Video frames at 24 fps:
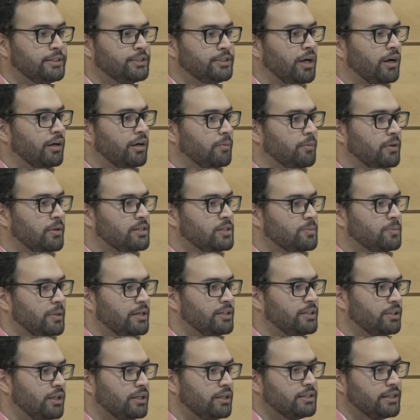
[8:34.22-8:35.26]
documents
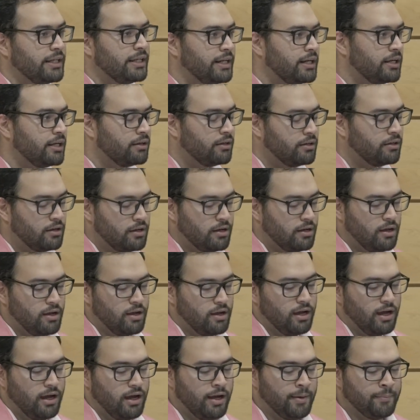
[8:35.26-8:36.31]
based on data.
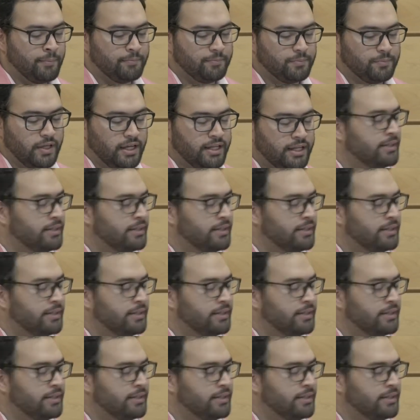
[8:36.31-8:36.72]
And